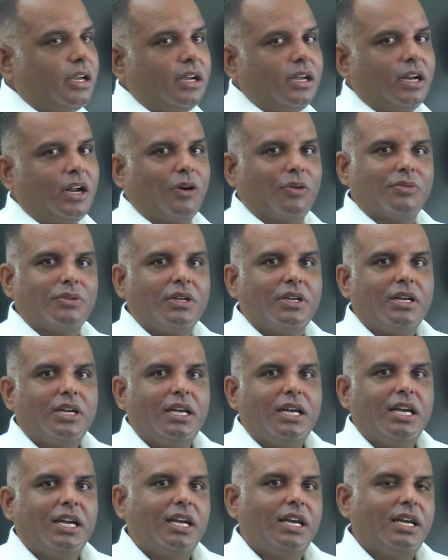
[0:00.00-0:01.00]
Now,
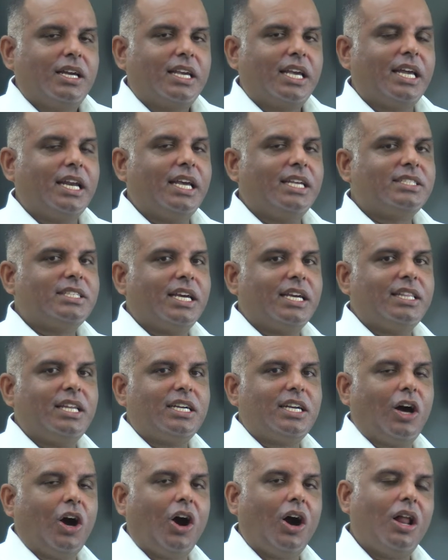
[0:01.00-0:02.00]
can I say
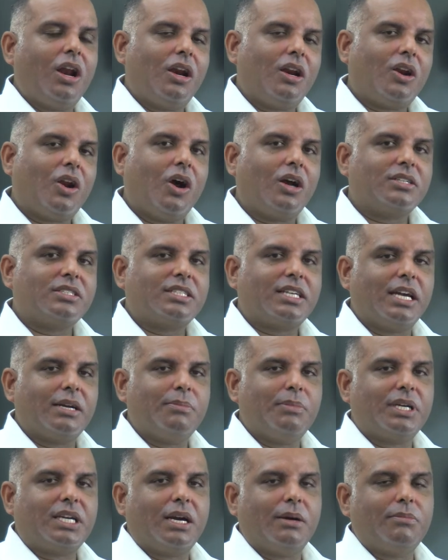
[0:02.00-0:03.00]
that all rocks can
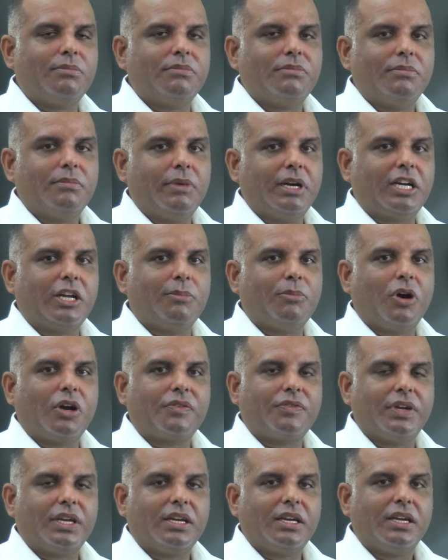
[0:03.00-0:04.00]
become
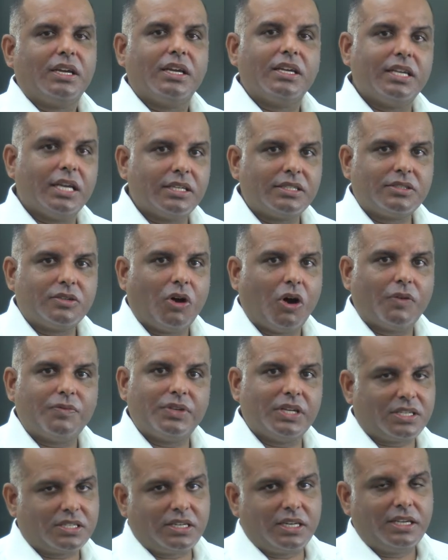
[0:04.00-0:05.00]
metamorphic? Yes,
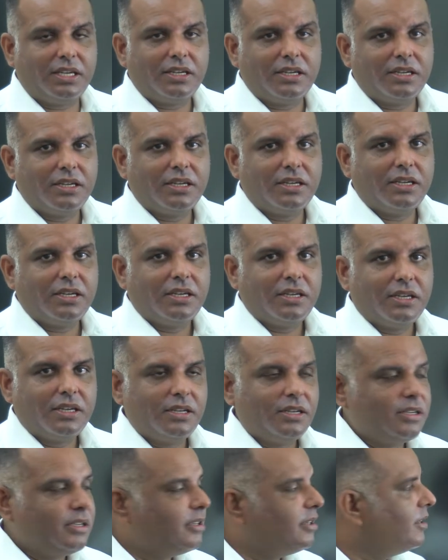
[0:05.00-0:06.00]
obviously.
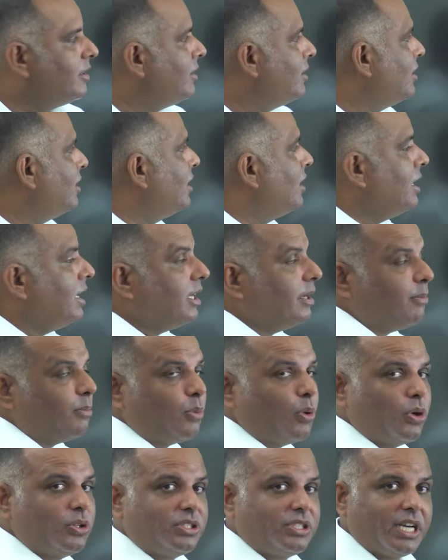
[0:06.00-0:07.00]

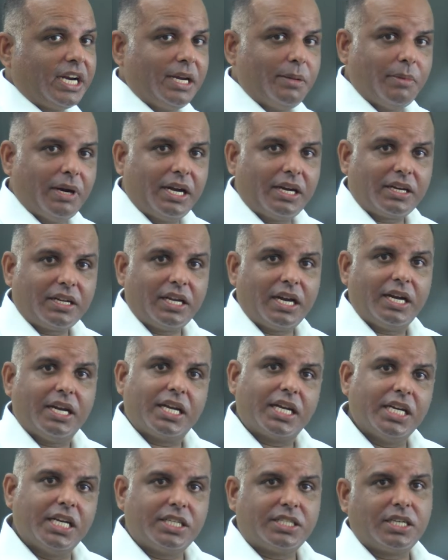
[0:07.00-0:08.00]
Both sedimentary and
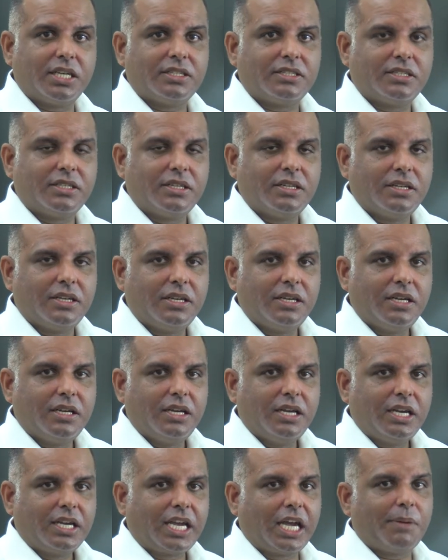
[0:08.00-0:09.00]
igneous
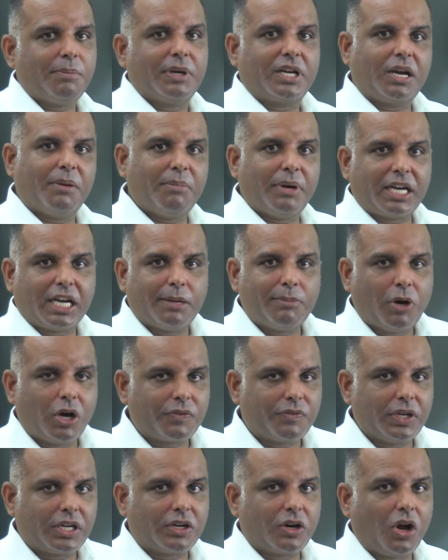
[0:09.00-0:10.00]
can become
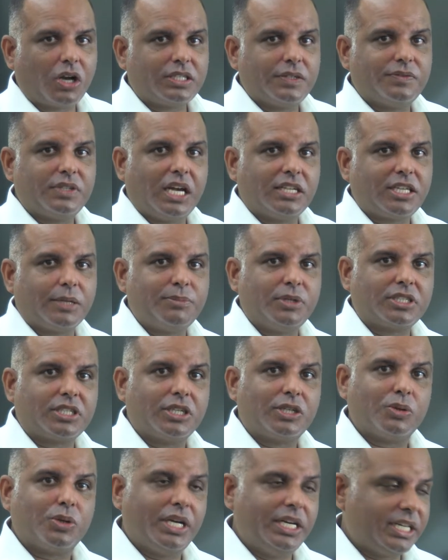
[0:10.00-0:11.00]
metamorphic rocks if they are
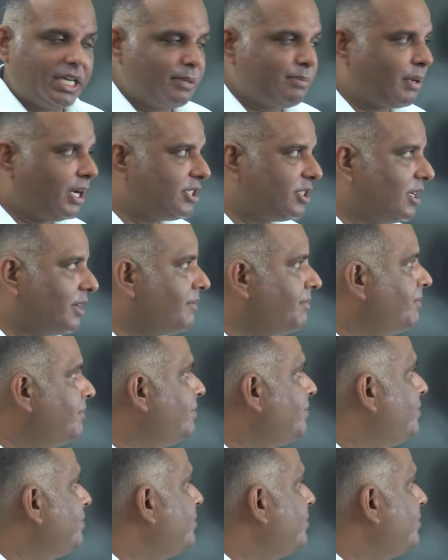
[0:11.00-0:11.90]
subjected to heat and pressure.